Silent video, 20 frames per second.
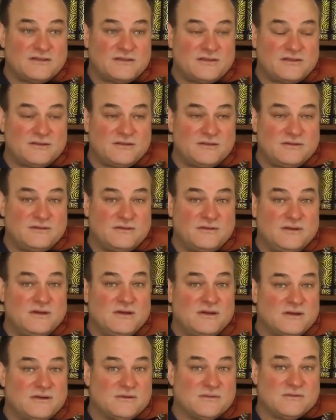2,
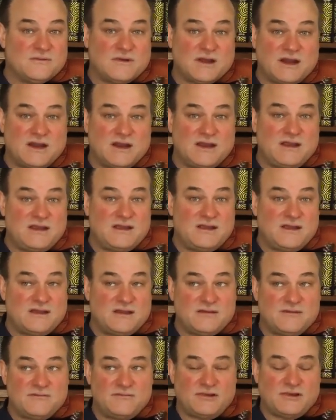ready,
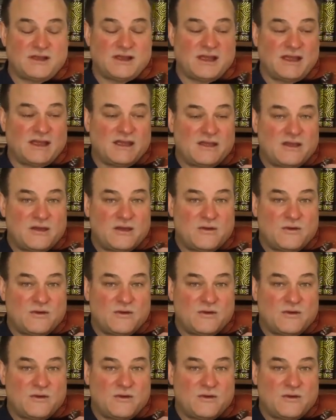play.